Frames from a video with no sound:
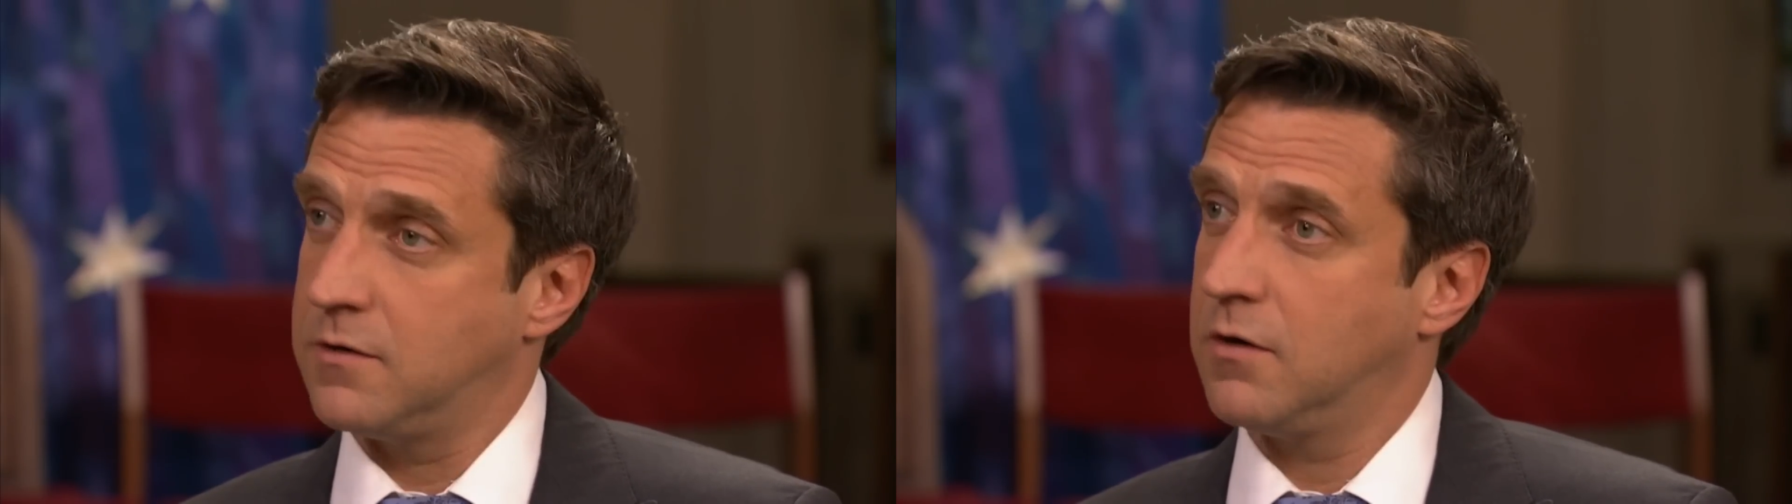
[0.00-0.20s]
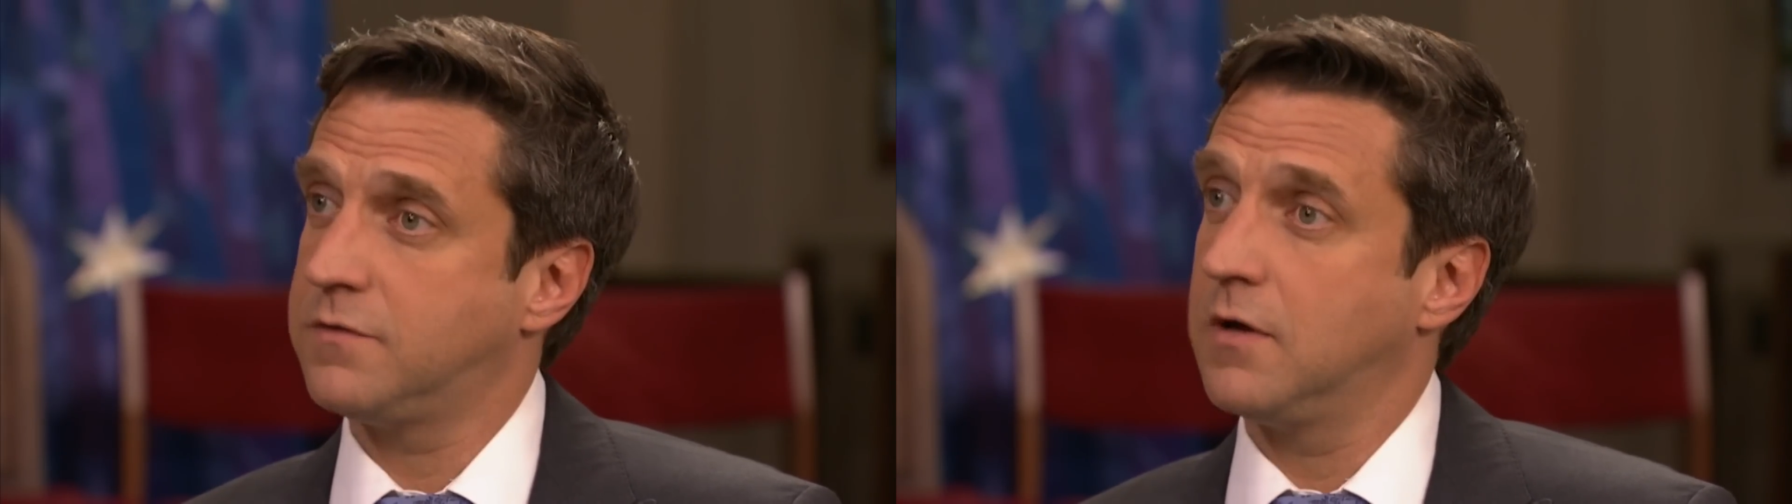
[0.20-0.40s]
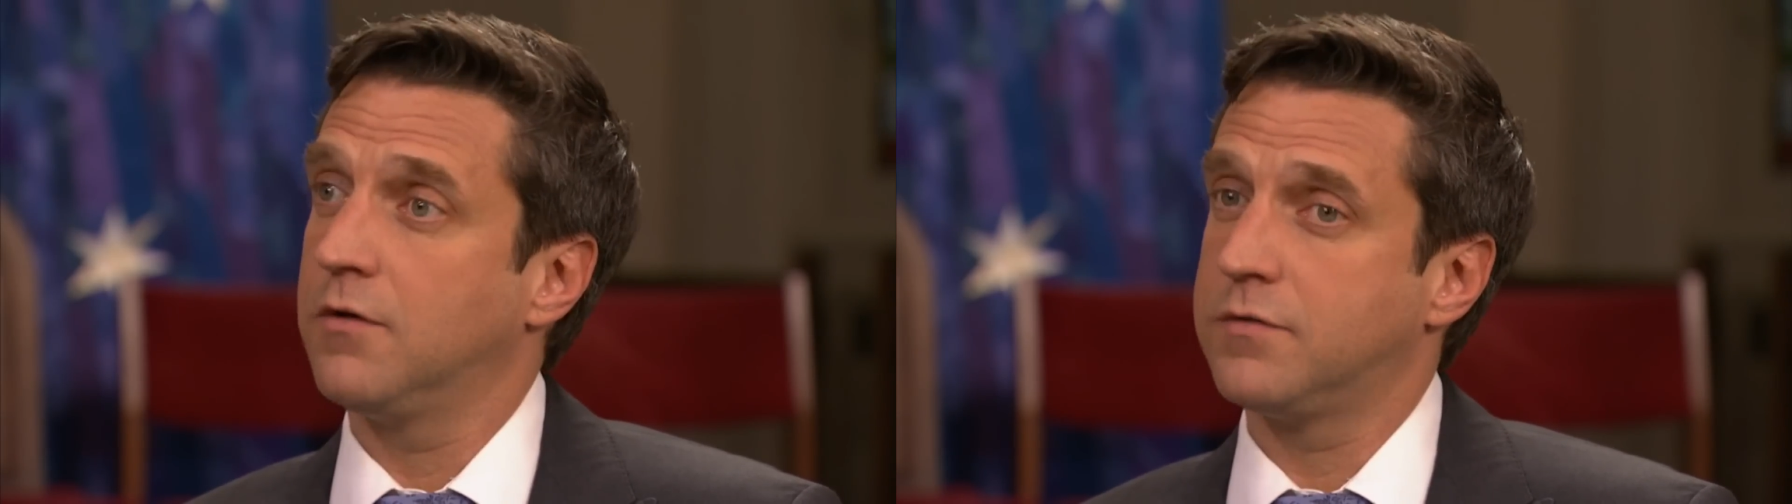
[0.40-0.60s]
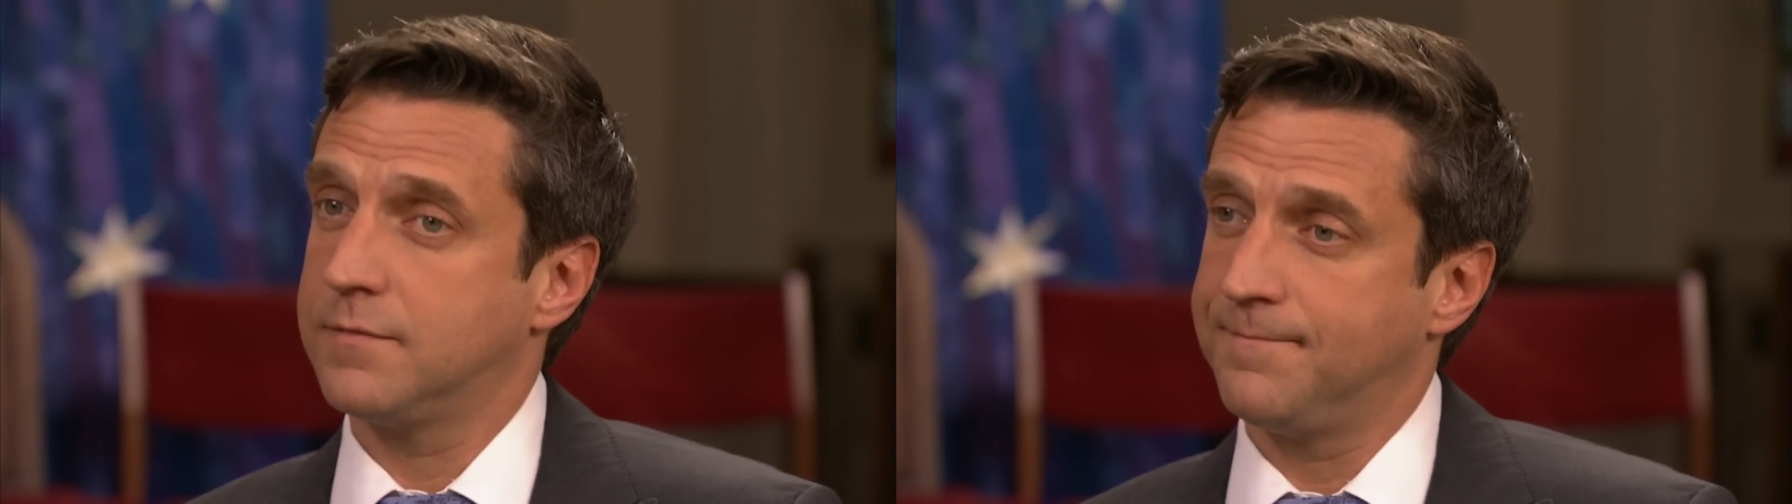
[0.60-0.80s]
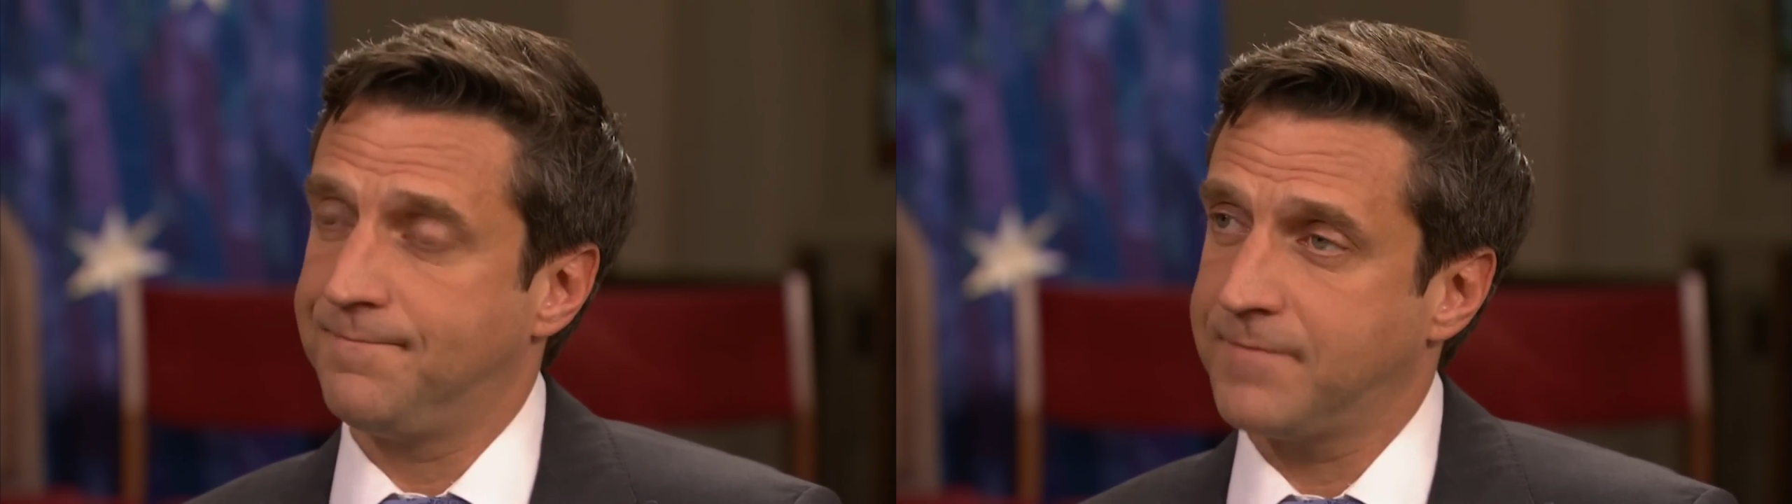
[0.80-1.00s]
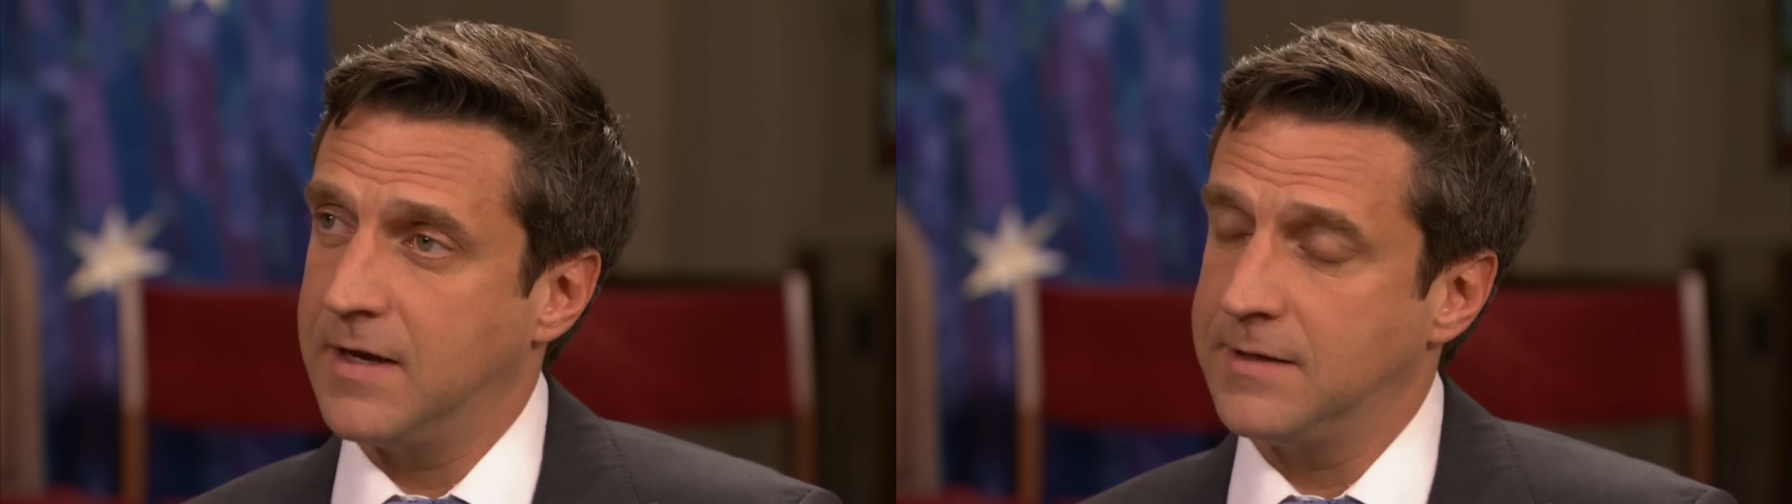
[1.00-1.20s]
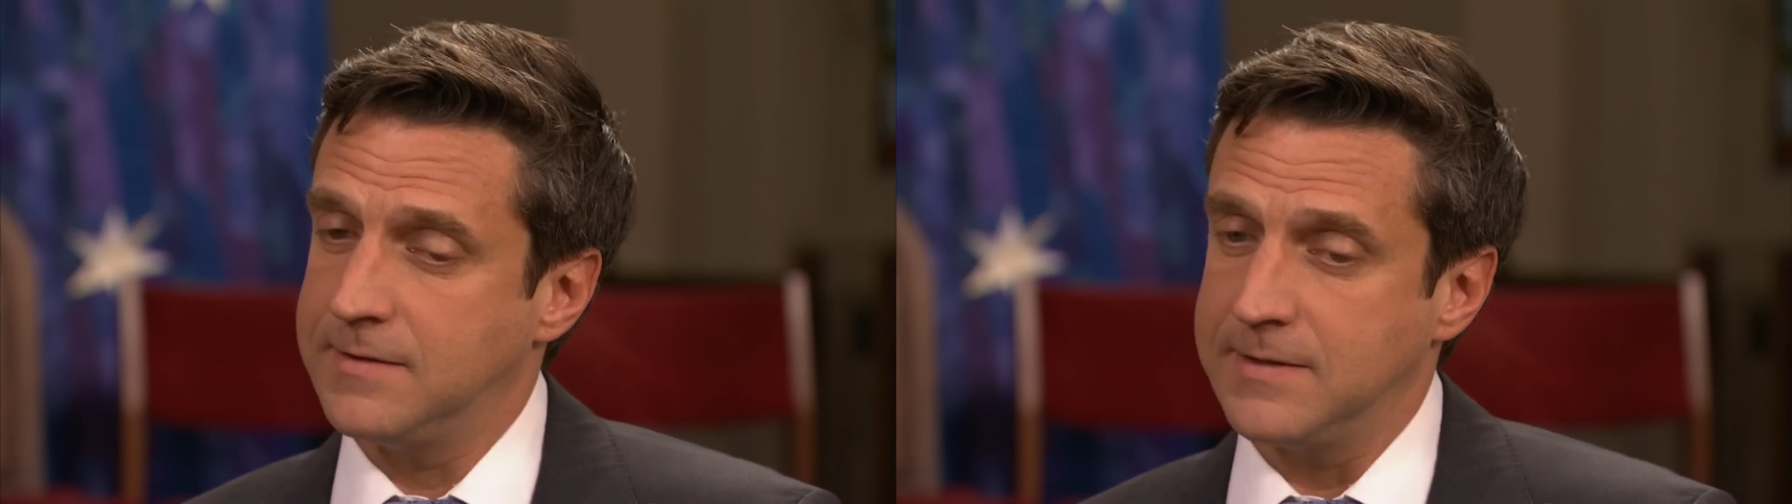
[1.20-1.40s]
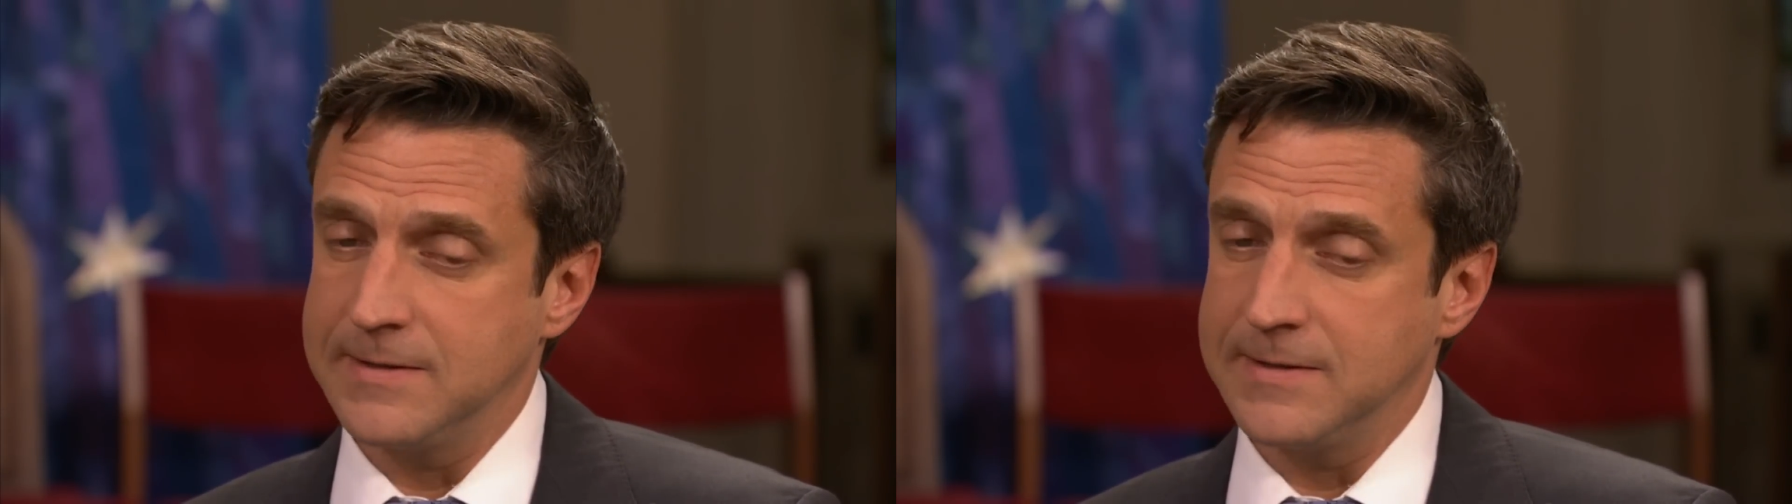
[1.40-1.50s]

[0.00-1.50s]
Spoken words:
ourselves, and